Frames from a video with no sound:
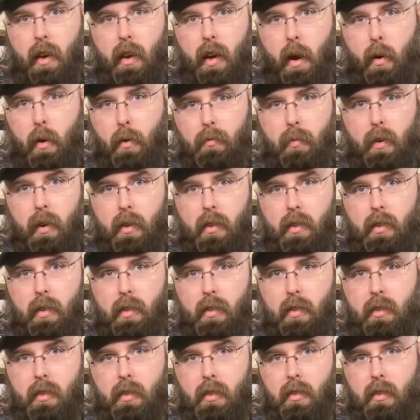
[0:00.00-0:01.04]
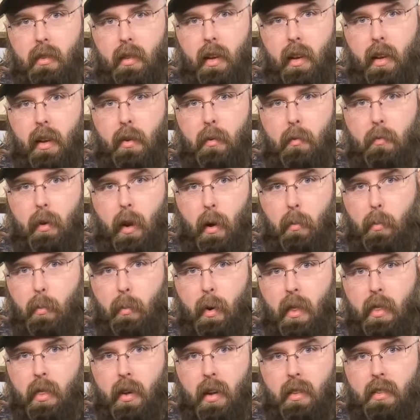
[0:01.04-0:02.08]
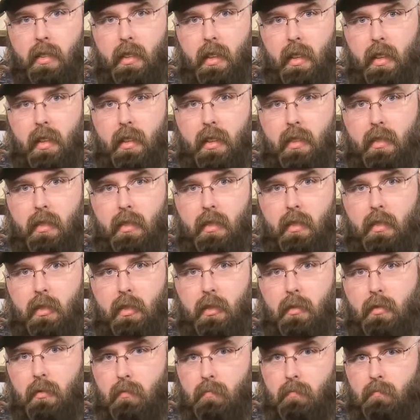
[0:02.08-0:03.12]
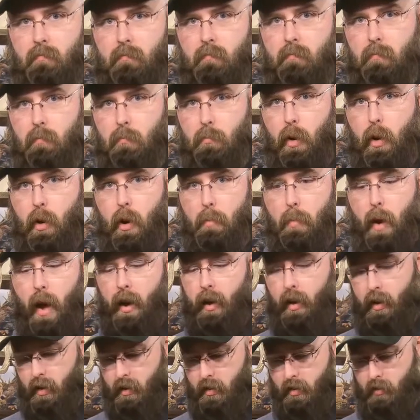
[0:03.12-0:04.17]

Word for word: how it functions and a couple of my thoughts on it. Be right back.